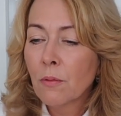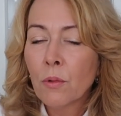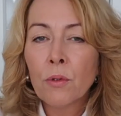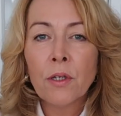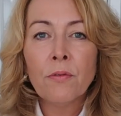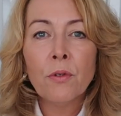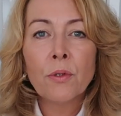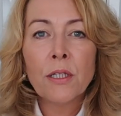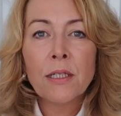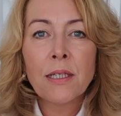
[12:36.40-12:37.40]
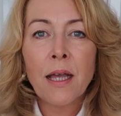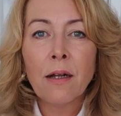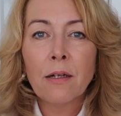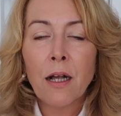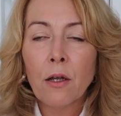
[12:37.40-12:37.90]
we'll give you a
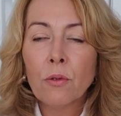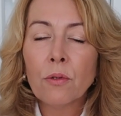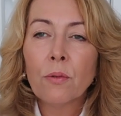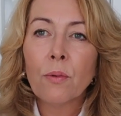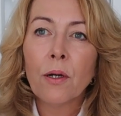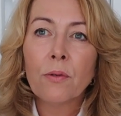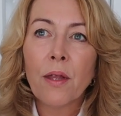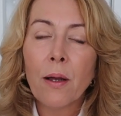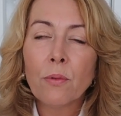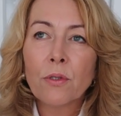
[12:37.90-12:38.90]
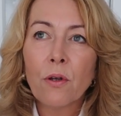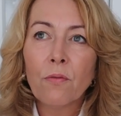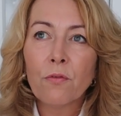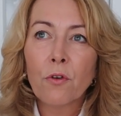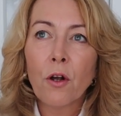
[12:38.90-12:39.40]
discount code. Well, that was
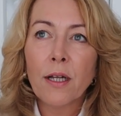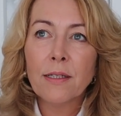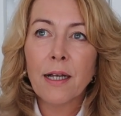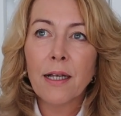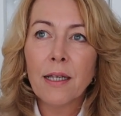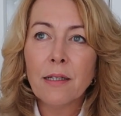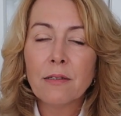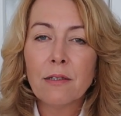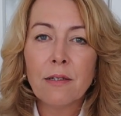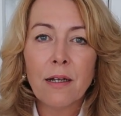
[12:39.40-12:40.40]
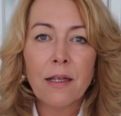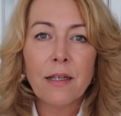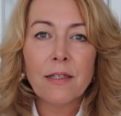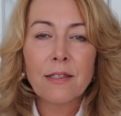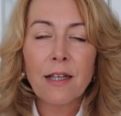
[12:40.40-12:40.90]
on Friday. Today
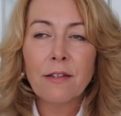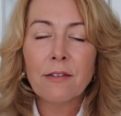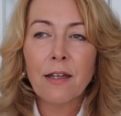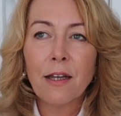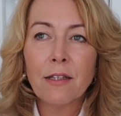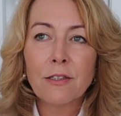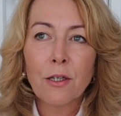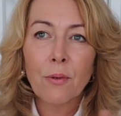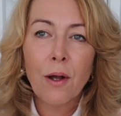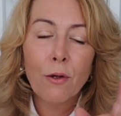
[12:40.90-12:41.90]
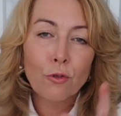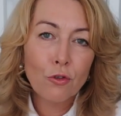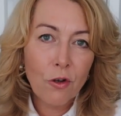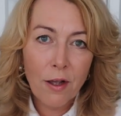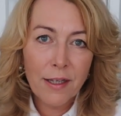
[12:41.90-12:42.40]
is Sunday, so I'll
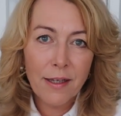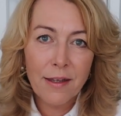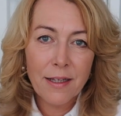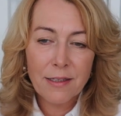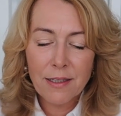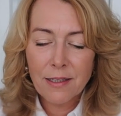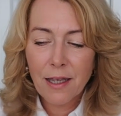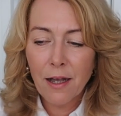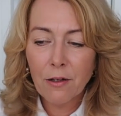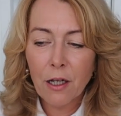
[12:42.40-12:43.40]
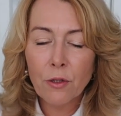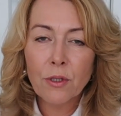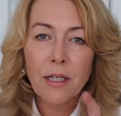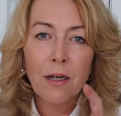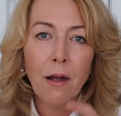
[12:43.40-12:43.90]
try and get that discount
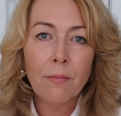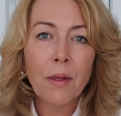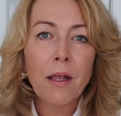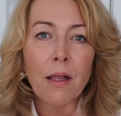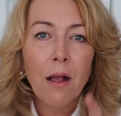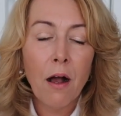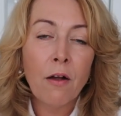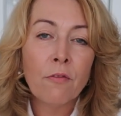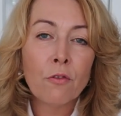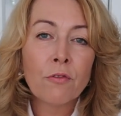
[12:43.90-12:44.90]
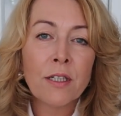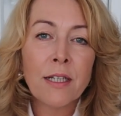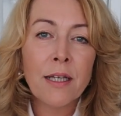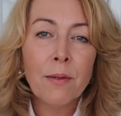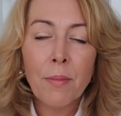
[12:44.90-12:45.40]
code in. I've
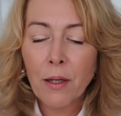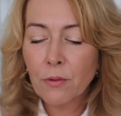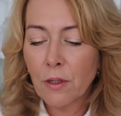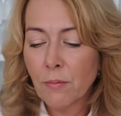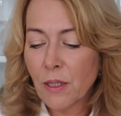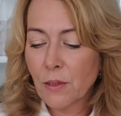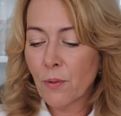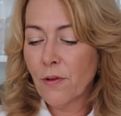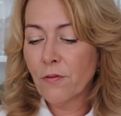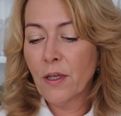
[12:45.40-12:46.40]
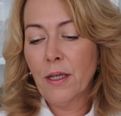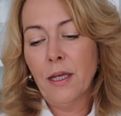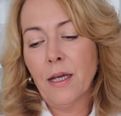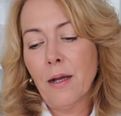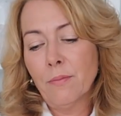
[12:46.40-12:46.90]
already emailed them. It's whether
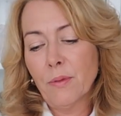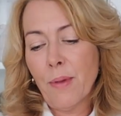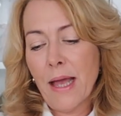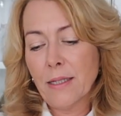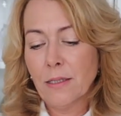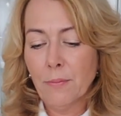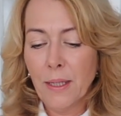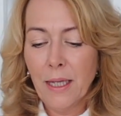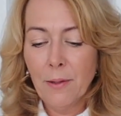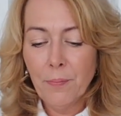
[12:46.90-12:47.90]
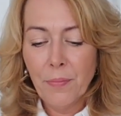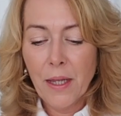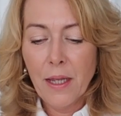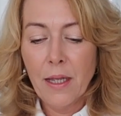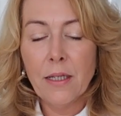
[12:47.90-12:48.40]
it comes back to me
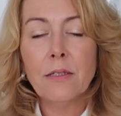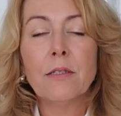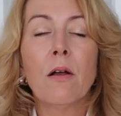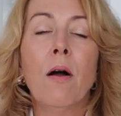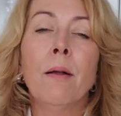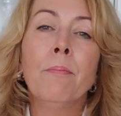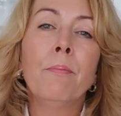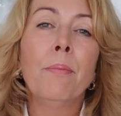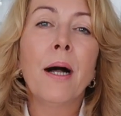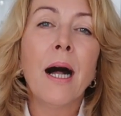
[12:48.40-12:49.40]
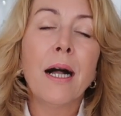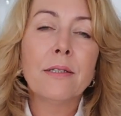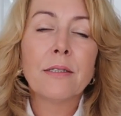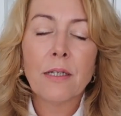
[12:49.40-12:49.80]
in time, but